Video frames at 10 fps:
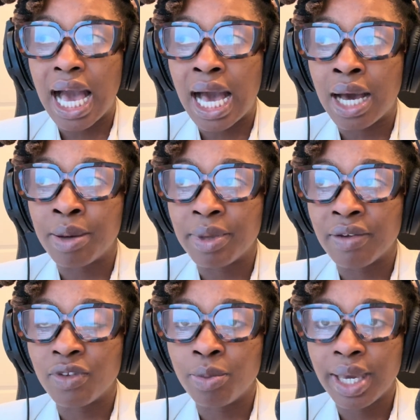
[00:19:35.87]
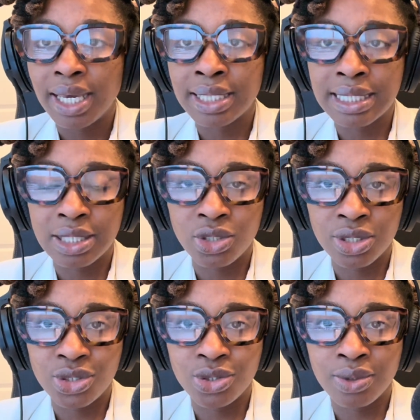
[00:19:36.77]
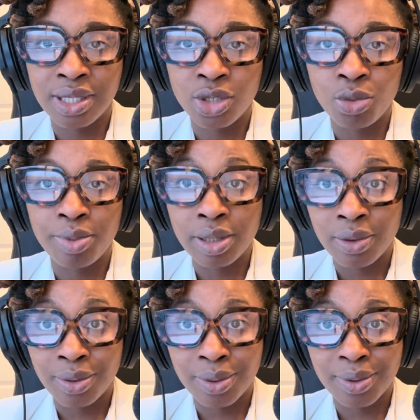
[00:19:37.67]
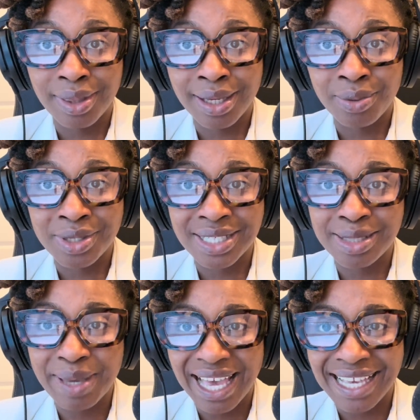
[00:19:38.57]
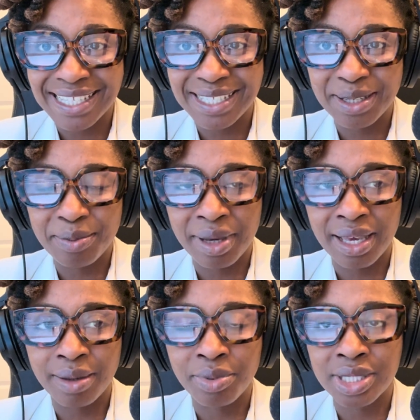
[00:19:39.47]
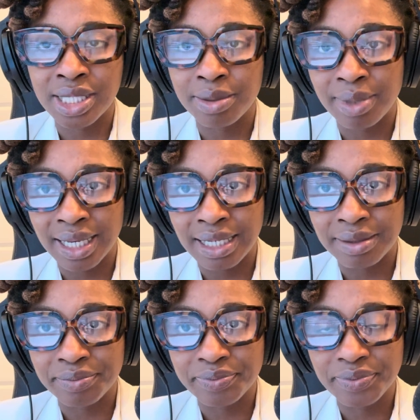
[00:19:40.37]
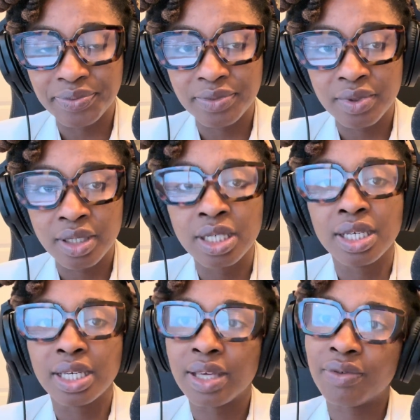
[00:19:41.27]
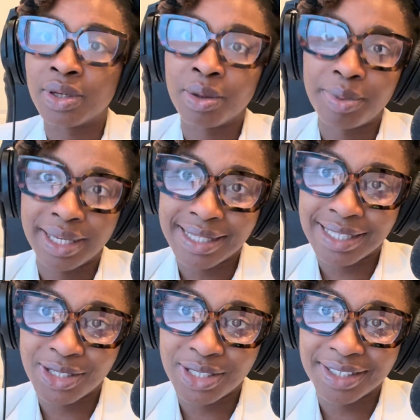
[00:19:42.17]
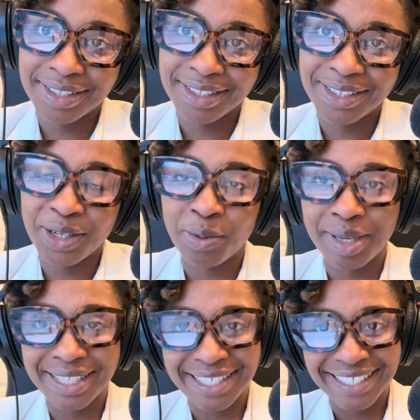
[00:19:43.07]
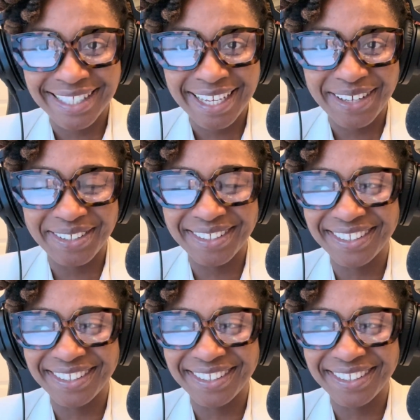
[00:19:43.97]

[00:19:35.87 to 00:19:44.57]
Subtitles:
If you pay attention to the new bill that was just passed by President Biden, if you don't pay attention, go pay attention now.